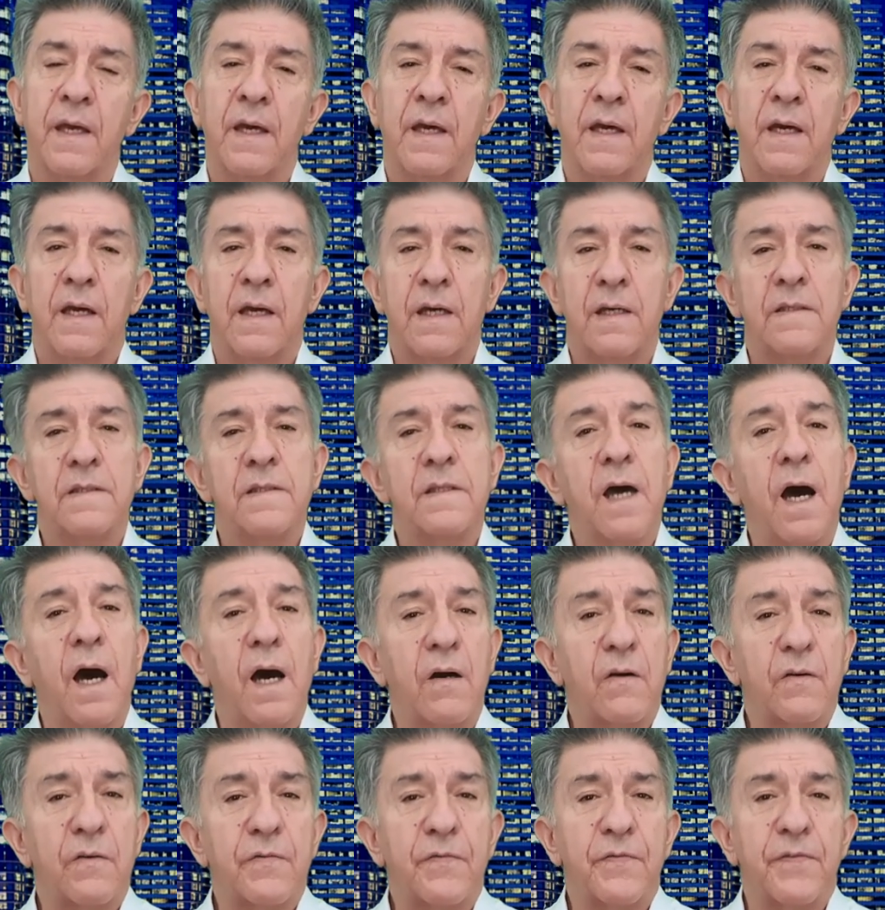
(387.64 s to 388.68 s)
And
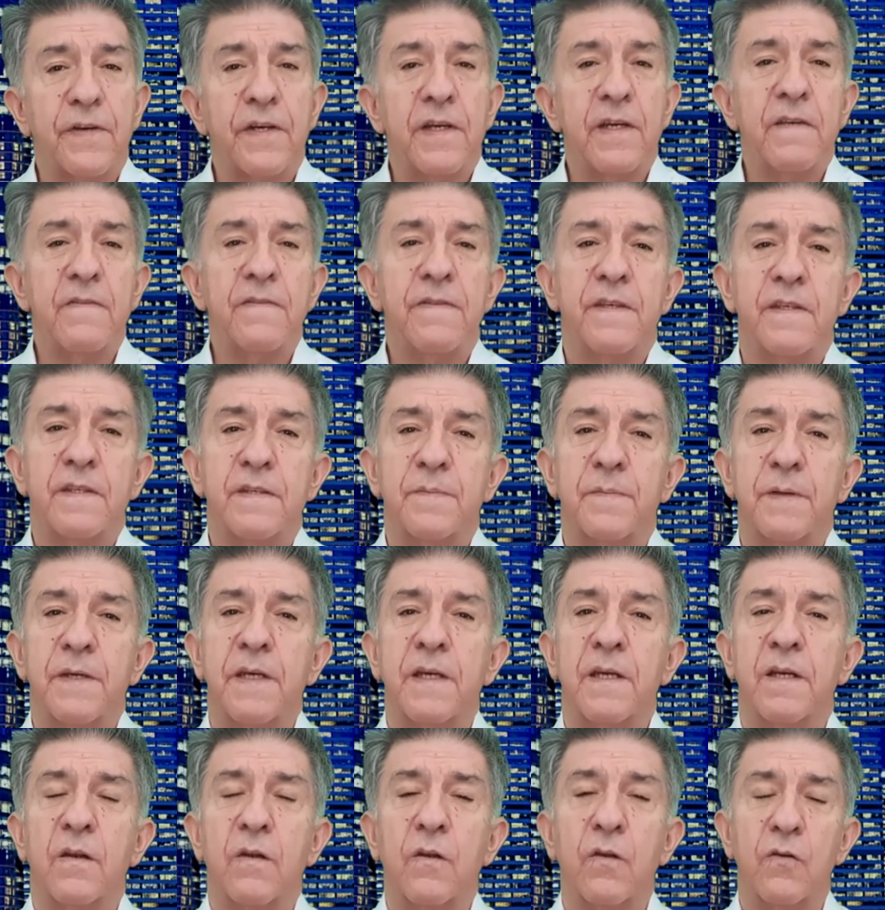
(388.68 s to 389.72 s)
our faith is being
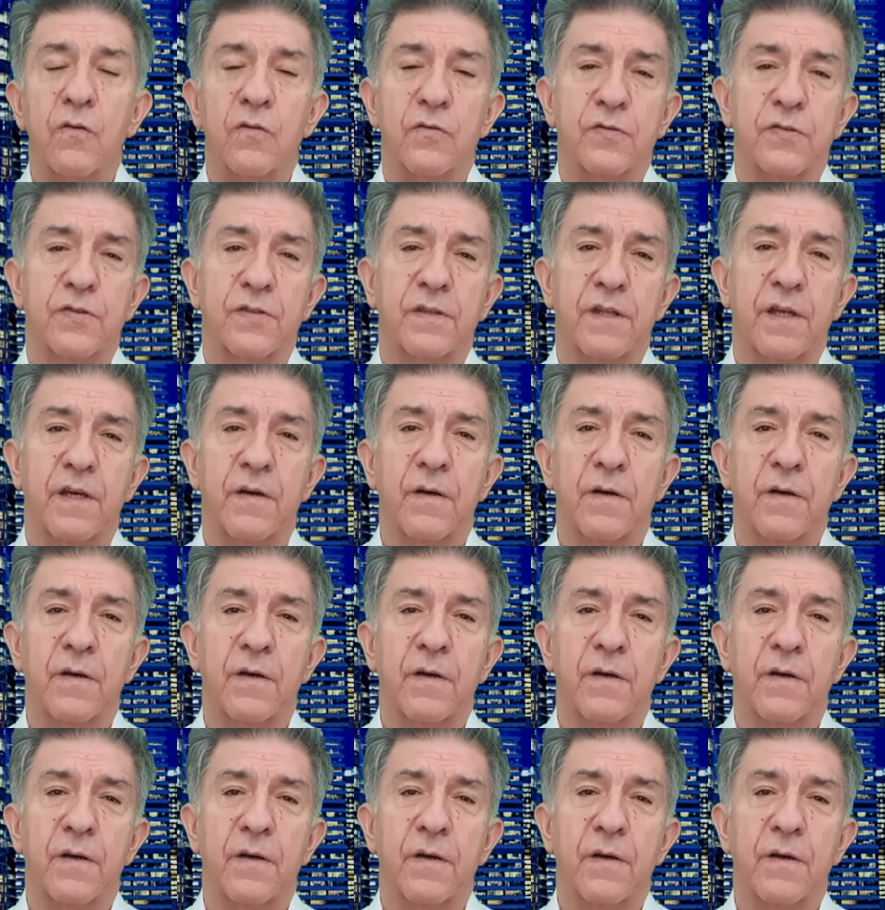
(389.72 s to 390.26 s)
lost.